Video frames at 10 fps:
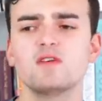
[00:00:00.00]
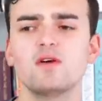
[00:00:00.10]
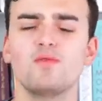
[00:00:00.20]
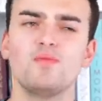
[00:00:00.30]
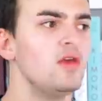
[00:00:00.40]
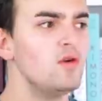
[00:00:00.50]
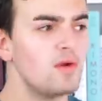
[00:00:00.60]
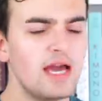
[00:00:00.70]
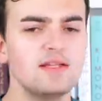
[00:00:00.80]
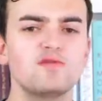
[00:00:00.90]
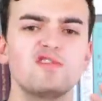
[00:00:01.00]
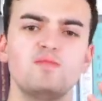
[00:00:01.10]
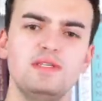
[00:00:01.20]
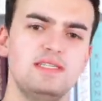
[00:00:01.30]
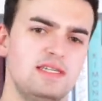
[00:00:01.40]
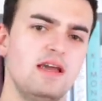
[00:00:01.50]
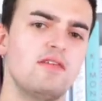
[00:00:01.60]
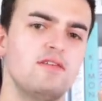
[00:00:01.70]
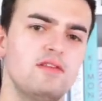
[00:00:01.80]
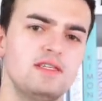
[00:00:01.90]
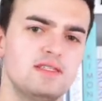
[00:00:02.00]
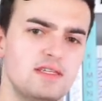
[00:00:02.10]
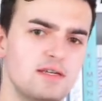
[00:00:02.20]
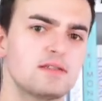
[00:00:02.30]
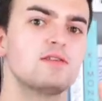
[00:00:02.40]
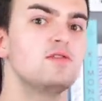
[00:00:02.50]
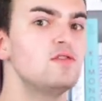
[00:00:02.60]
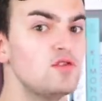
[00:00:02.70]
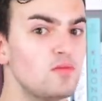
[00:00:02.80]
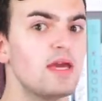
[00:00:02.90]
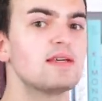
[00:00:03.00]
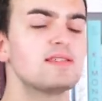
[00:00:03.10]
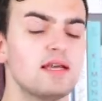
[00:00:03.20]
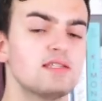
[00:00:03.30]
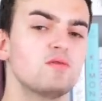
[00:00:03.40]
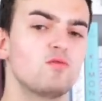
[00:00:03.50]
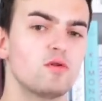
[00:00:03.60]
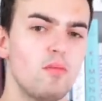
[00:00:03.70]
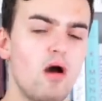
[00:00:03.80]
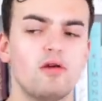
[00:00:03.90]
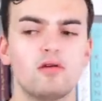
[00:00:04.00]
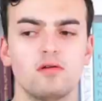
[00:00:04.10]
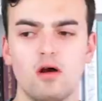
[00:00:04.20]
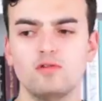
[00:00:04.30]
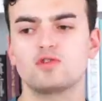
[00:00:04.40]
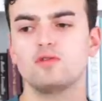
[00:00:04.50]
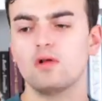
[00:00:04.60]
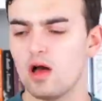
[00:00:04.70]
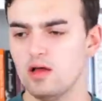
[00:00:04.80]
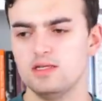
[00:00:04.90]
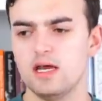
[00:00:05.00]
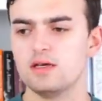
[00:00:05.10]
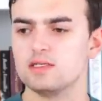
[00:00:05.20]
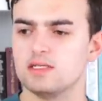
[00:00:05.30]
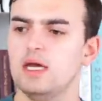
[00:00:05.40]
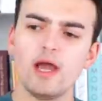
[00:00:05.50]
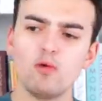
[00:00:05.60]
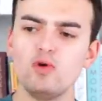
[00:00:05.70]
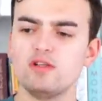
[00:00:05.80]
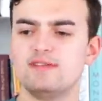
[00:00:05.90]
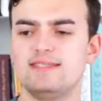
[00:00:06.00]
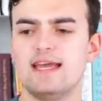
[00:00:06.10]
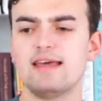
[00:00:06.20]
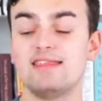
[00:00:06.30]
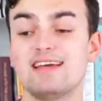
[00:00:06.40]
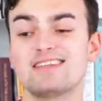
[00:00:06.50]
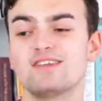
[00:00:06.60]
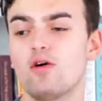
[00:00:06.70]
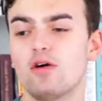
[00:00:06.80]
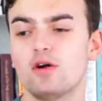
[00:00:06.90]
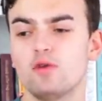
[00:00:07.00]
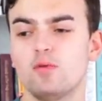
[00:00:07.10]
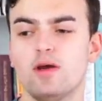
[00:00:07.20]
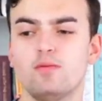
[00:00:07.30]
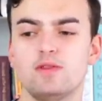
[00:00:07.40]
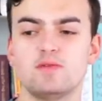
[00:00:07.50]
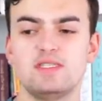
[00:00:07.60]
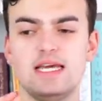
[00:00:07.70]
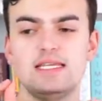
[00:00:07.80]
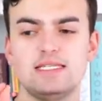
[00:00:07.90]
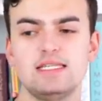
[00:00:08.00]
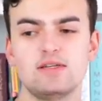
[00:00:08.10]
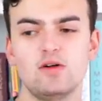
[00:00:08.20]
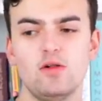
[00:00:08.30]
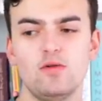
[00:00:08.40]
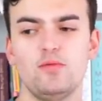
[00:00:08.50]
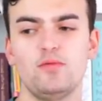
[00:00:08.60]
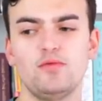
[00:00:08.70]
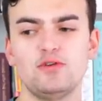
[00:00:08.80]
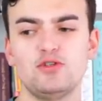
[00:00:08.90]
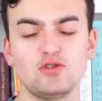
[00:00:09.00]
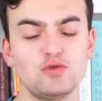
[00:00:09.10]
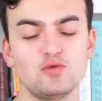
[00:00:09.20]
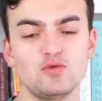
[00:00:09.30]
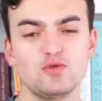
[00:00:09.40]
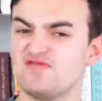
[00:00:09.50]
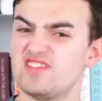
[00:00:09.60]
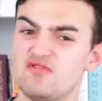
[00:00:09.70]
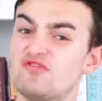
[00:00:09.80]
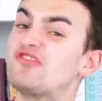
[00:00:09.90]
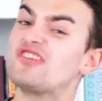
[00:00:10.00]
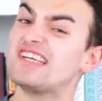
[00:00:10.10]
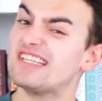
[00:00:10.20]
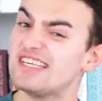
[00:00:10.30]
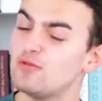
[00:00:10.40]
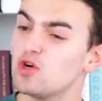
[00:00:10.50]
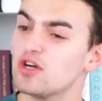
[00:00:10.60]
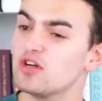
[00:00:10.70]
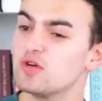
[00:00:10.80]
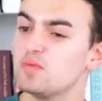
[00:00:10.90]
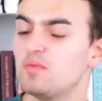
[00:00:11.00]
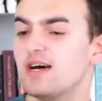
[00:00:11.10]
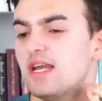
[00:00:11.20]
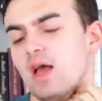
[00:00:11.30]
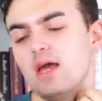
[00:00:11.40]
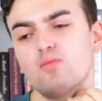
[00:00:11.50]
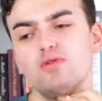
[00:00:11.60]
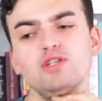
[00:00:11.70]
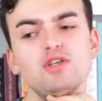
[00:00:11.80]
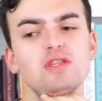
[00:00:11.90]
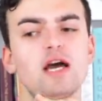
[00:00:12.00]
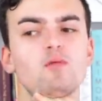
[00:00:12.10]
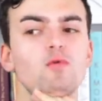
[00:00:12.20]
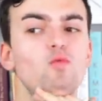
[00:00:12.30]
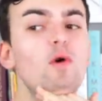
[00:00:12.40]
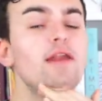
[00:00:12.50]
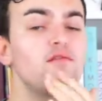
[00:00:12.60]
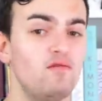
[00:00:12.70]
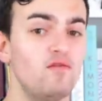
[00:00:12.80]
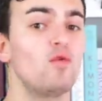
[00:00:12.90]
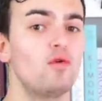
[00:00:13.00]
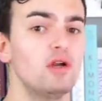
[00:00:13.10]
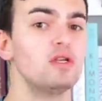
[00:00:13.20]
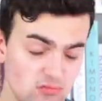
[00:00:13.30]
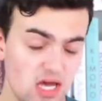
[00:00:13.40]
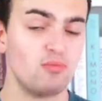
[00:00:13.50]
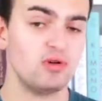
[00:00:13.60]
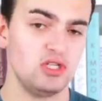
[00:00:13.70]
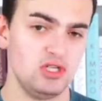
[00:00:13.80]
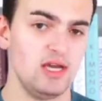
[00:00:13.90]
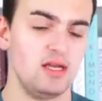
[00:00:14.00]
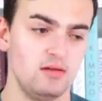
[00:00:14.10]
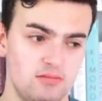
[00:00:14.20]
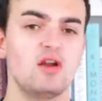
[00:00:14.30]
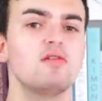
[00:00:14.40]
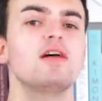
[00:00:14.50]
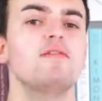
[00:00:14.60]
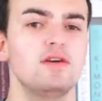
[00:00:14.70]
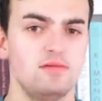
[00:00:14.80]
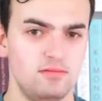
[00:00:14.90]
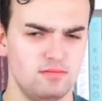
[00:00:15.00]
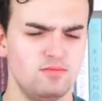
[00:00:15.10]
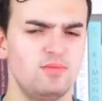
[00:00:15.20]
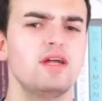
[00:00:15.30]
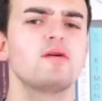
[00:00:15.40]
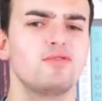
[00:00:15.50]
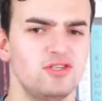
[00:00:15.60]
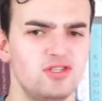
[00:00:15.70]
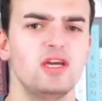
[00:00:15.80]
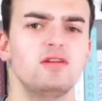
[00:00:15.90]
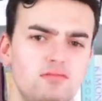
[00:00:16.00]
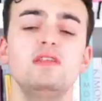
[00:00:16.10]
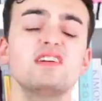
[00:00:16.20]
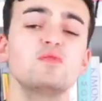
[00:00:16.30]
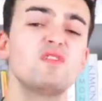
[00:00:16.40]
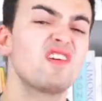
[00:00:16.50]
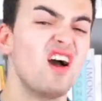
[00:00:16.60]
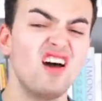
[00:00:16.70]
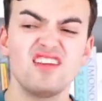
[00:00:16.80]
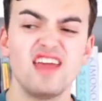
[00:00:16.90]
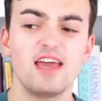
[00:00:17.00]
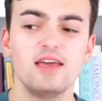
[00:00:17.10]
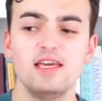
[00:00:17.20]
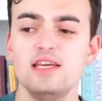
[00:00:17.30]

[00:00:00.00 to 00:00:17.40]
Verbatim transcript: So you can sort of piece together that these things do make sense in more modern cultural context. I will say, I think it's hard when you pair it with those dainty little shoes. It doesn't really work, but I appreciate that we went for it. I appreciate it. I don't love it but I appreciate it. Next up, we have Kanye.